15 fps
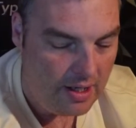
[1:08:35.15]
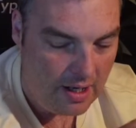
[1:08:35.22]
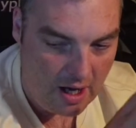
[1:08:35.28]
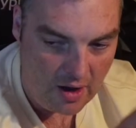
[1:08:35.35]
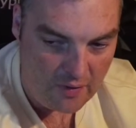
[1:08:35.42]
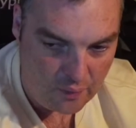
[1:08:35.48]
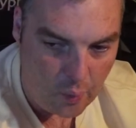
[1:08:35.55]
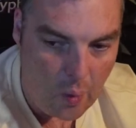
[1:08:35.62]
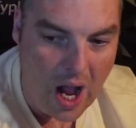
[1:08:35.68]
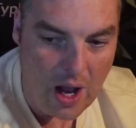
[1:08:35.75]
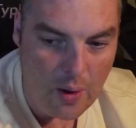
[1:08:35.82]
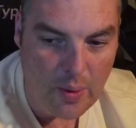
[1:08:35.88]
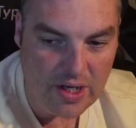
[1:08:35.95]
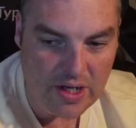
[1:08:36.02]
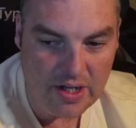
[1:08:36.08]
of where
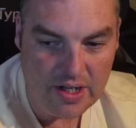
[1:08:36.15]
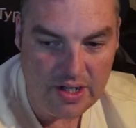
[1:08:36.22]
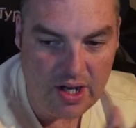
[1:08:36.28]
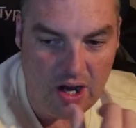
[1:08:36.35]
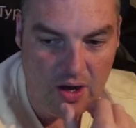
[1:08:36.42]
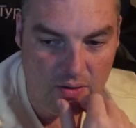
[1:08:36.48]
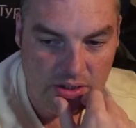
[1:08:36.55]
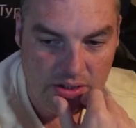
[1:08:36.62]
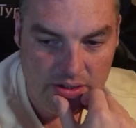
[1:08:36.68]
we're going to go.